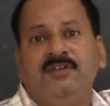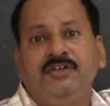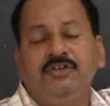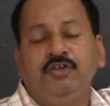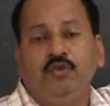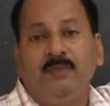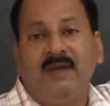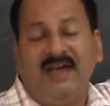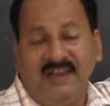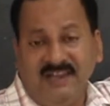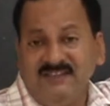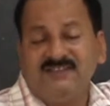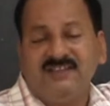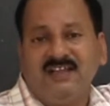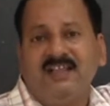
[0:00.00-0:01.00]
To
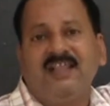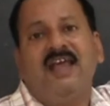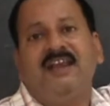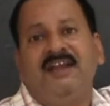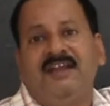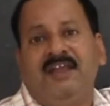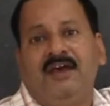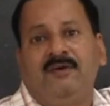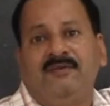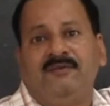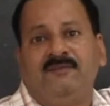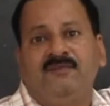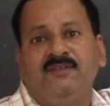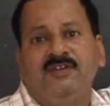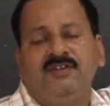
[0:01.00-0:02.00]
balance carried down.
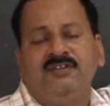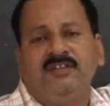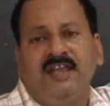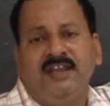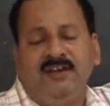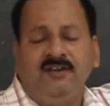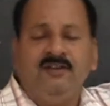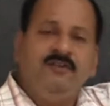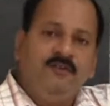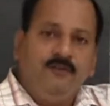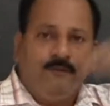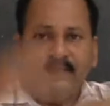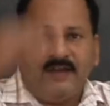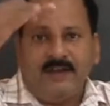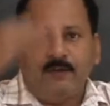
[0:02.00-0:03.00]
Then,
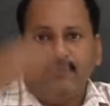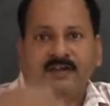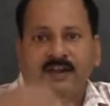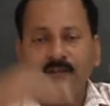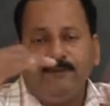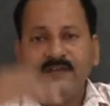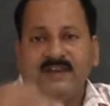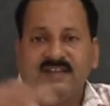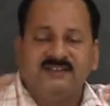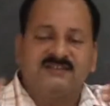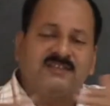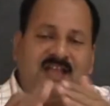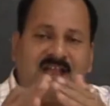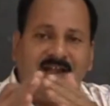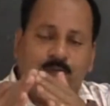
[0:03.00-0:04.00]
find out the
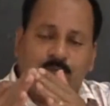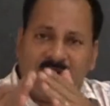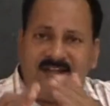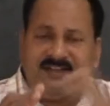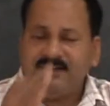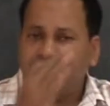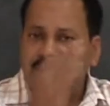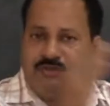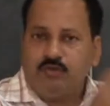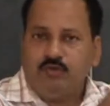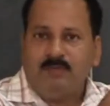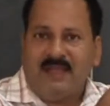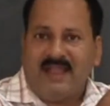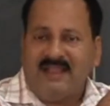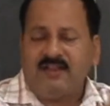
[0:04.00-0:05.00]
difference and write to
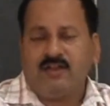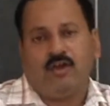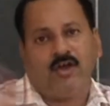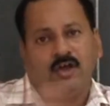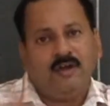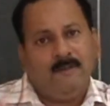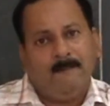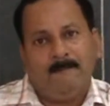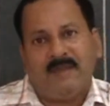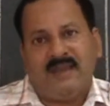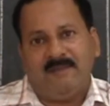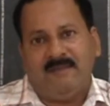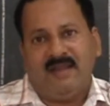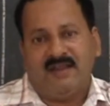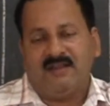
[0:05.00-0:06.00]
bank or
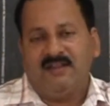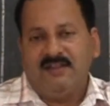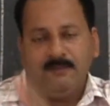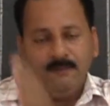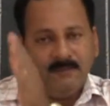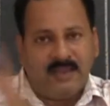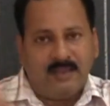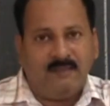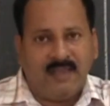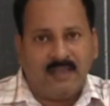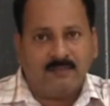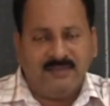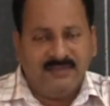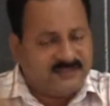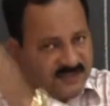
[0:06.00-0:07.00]
by bank. By
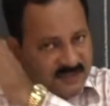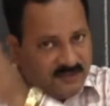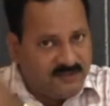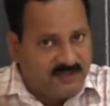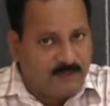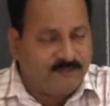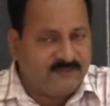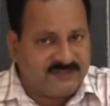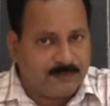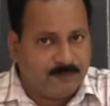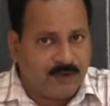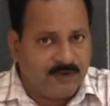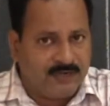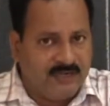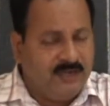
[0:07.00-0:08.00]
bank means deficit
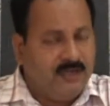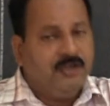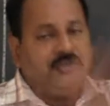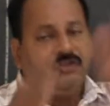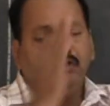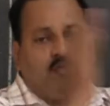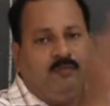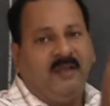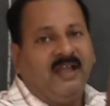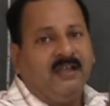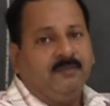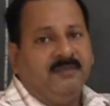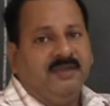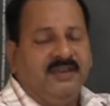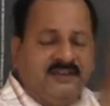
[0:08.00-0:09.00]
brought in, to
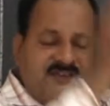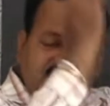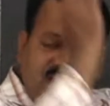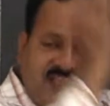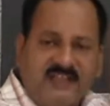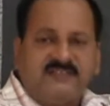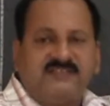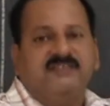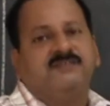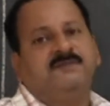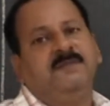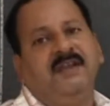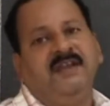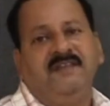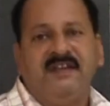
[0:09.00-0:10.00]
bank means excess
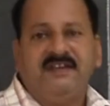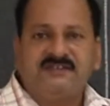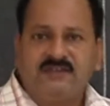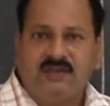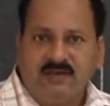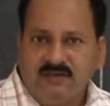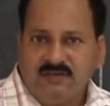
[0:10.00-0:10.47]
paid. That's all.